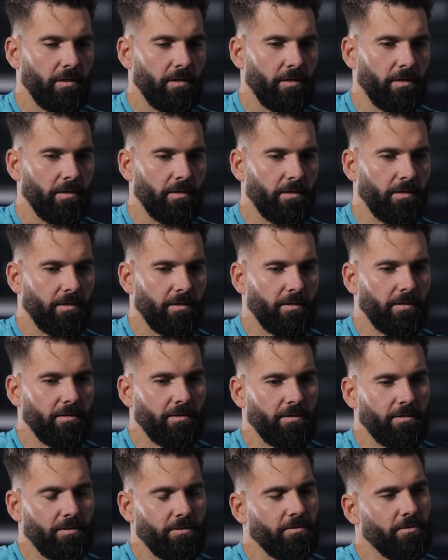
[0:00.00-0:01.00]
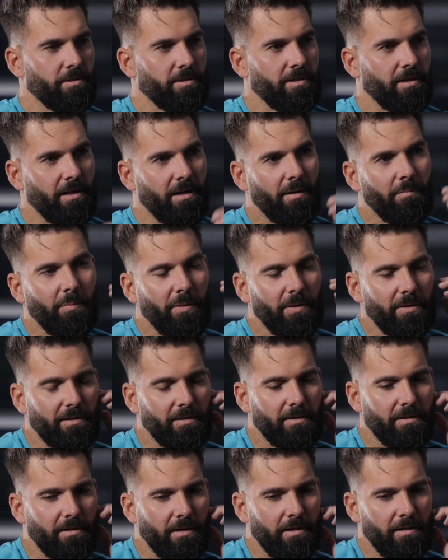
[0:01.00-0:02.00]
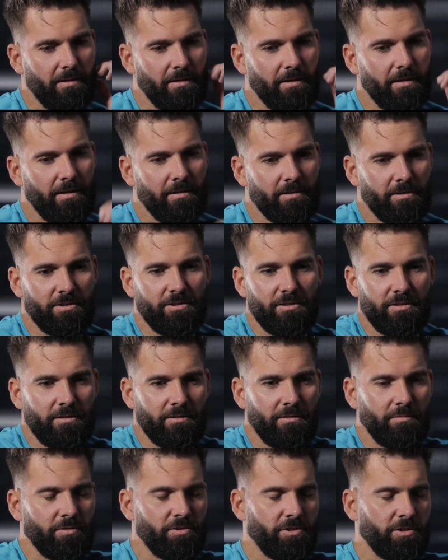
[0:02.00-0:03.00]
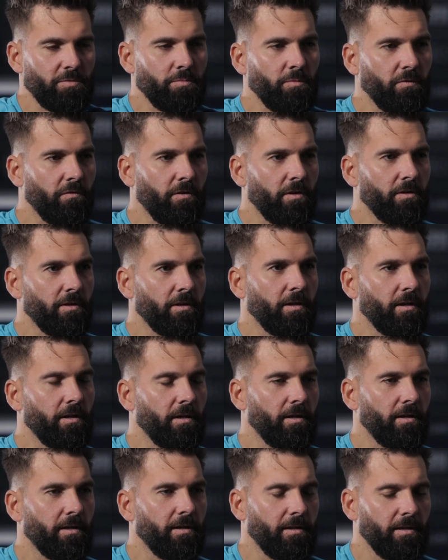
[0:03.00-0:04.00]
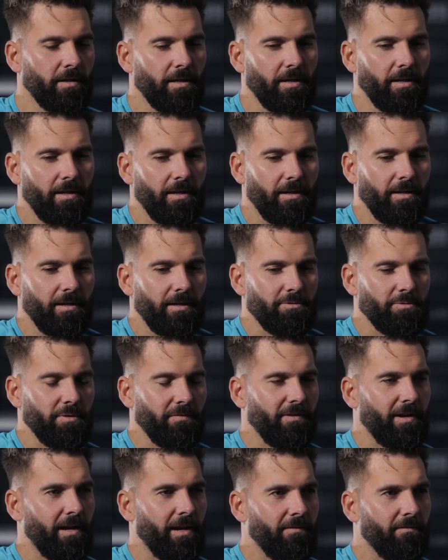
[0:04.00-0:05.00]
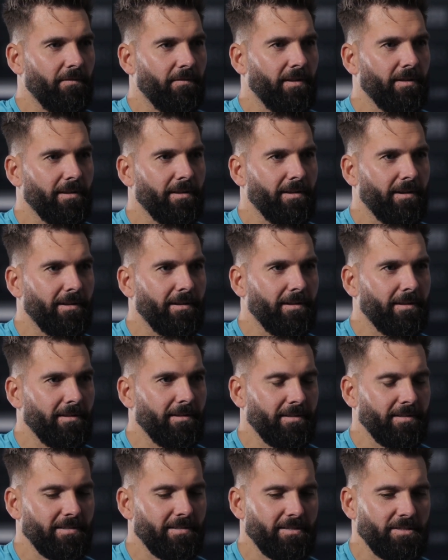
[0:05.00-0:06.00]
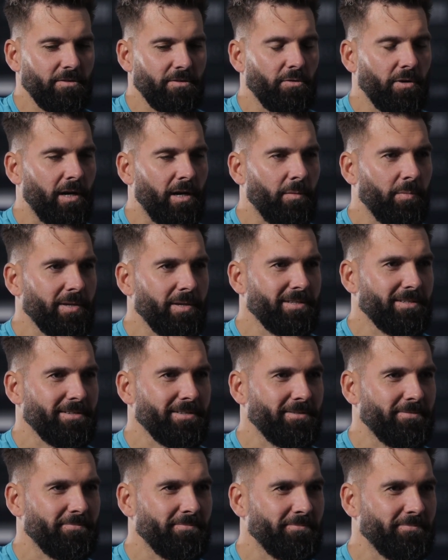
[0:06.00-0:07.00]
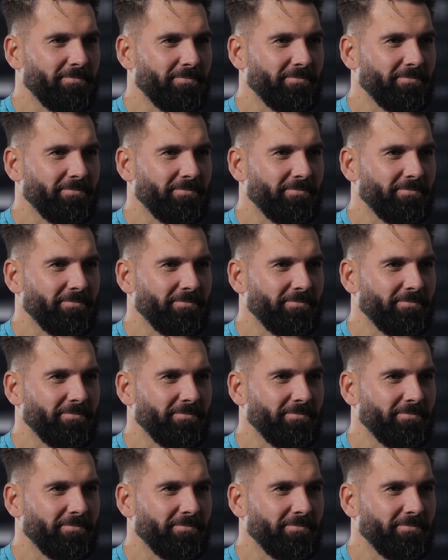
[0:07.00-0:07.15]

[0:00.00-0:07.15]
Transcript: to this club and just move on with life and see what happens.